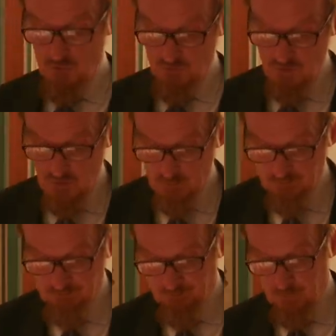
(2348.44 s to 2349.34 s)
to follow.
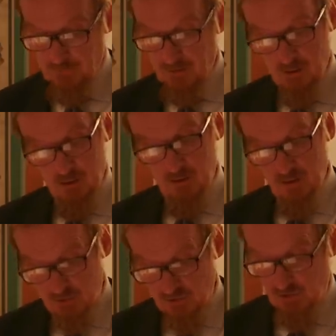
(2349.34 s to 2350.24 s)

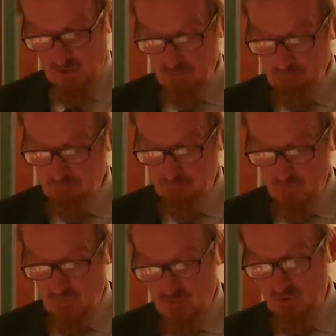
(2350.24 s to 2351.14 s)
Their Islam,
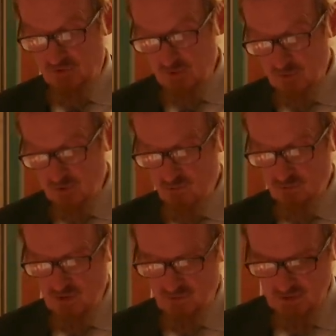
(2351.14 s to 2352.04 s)
their reception
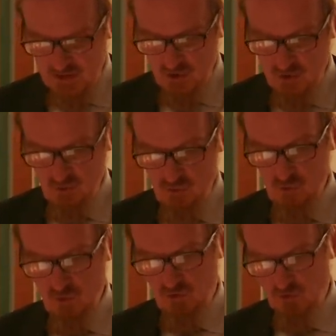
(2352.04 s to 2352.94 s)
of revelation
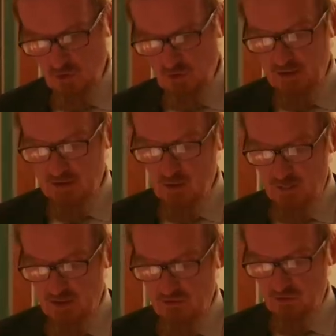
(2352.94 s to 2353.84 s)
through the scholarly
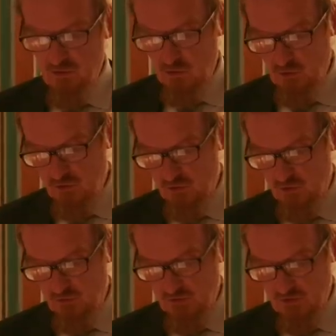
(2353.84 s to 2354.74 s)
debates and
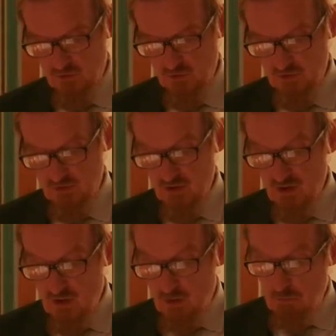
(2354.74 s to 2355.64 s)
conscience of centuries,
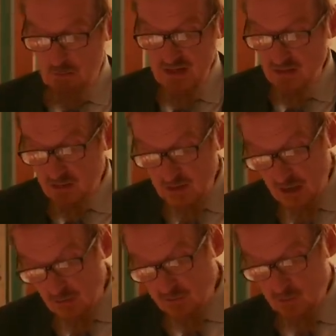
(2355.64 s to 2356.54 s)
may turn
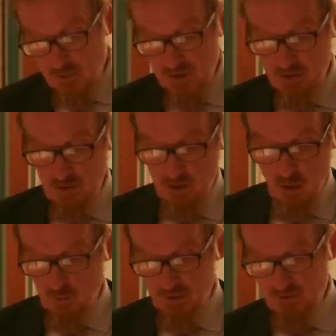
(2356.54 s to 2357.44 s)
out to be a
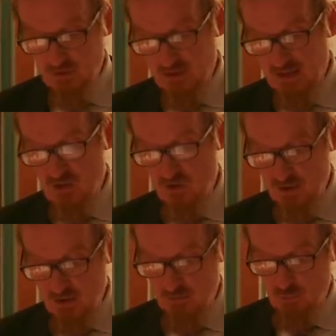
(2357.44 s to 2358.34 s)
composite
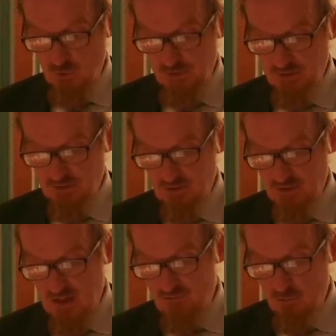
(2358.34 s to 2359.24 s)
engineered product
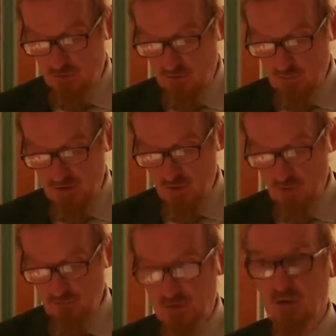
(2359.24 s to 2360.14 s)
influenced by the
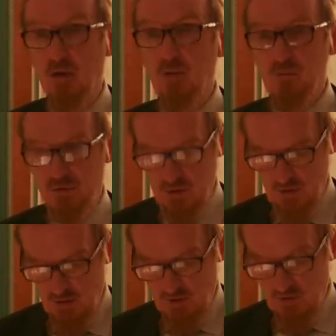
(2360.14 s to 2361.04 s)
often clumsy
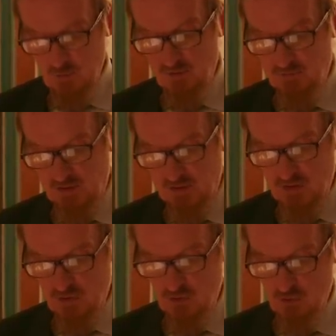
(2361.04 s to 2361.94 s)

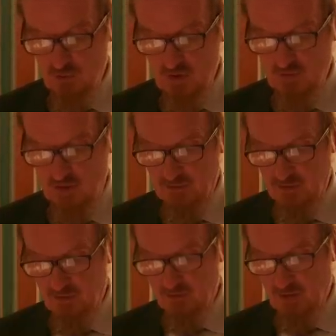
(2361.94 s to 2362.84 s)
simplifications and
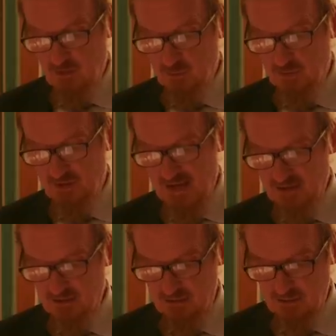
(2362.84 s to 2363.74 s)
reflexes of governments
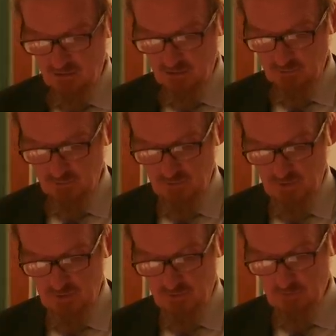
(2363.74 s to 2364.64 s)
acting in
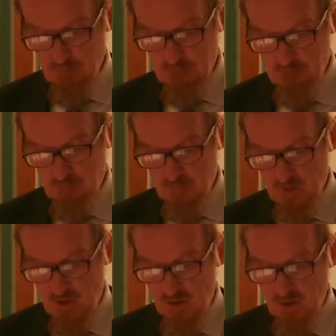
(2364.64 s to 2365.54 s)
self-defense.
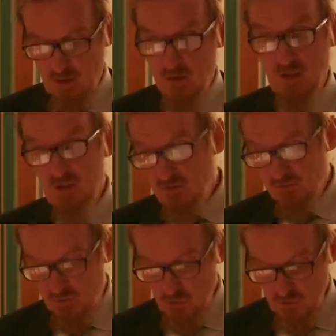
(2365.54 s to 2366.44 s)
Even if
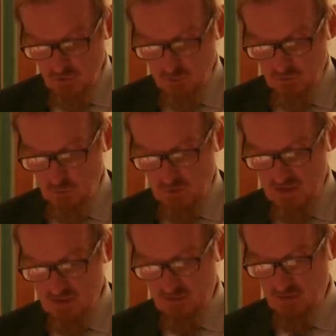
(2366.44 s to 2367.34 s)
students are
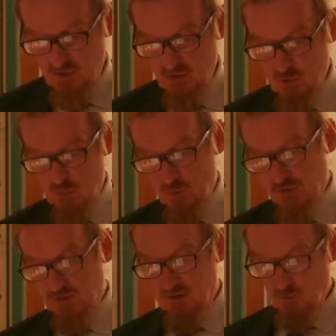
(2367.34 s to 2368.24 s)
persuaded that such a
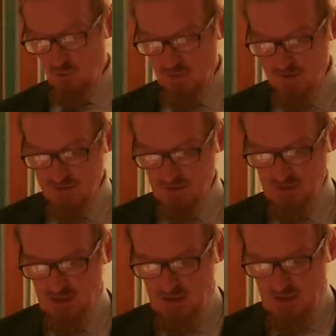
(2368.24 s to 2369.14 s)
product is authentic,
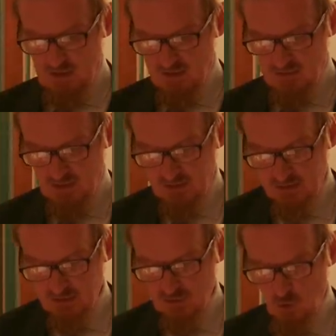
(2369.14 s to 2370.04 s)
it is likely
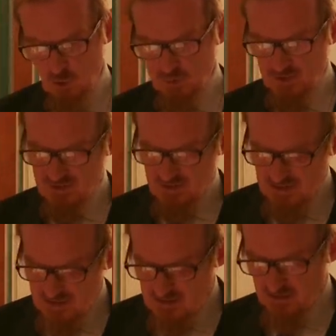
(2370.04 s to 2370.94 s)
to incorporate
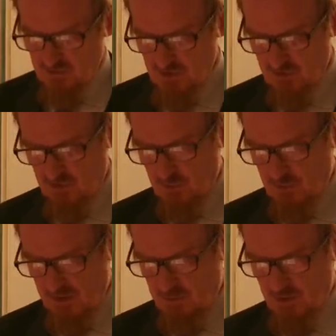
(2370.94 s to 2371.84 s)
inconsistent
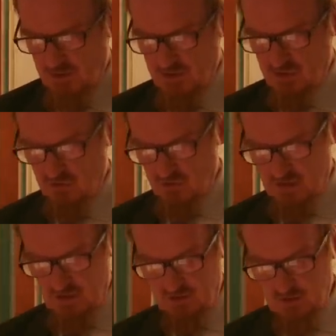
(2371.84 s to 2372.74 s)
manipulations and
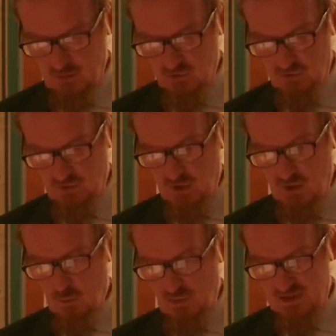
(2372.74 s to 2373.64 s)
asymmetries
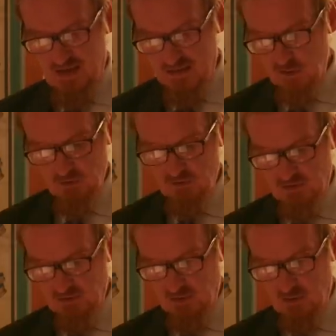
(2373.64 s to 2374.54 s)
which cannot
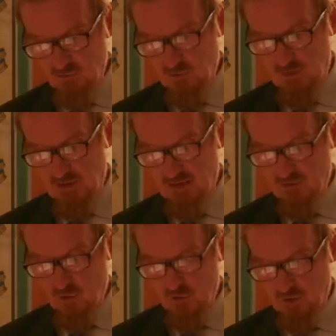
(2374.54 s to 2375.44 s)
settle comfortably as
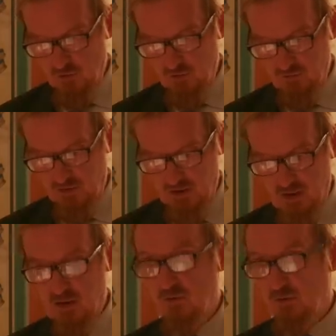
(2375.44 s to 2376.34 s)
the grounds of a
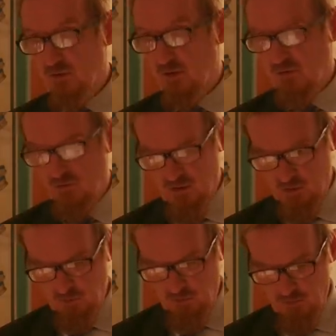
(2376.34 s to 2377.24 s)
coherent and
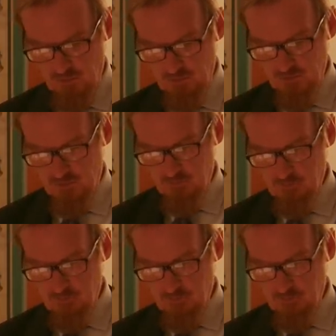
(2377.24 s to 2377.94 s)
credible theology.